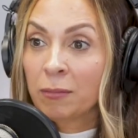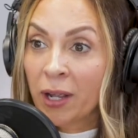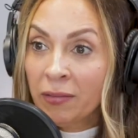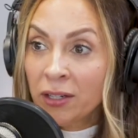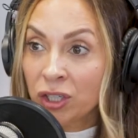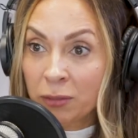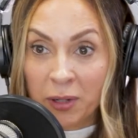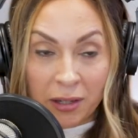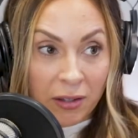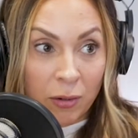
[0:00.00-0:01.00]
And they should
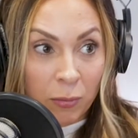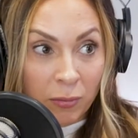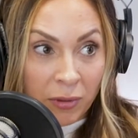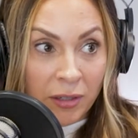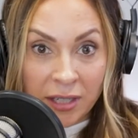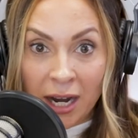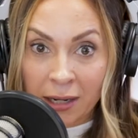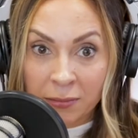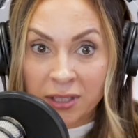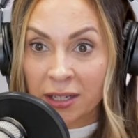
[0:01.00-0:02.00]
be. They're
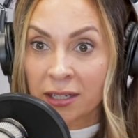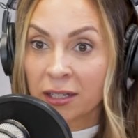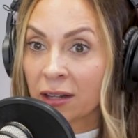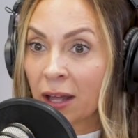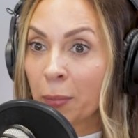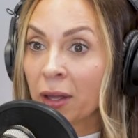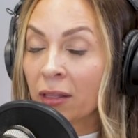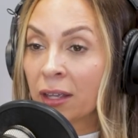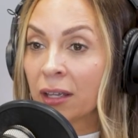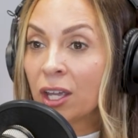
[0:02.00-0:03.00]
time taking in that, but
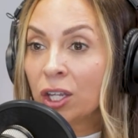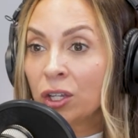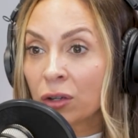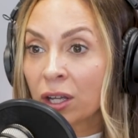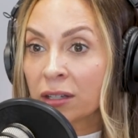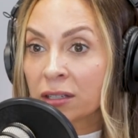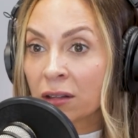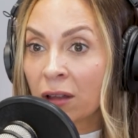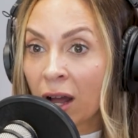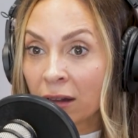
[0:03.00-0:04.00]
like it's a
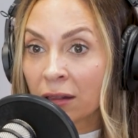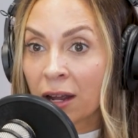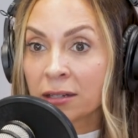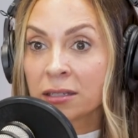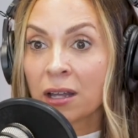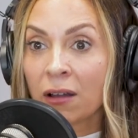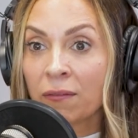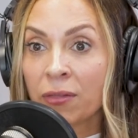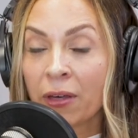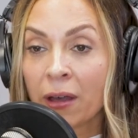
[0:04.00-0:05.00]
lot less
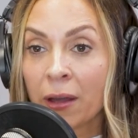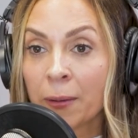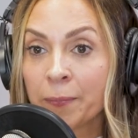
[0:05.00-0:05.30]
of the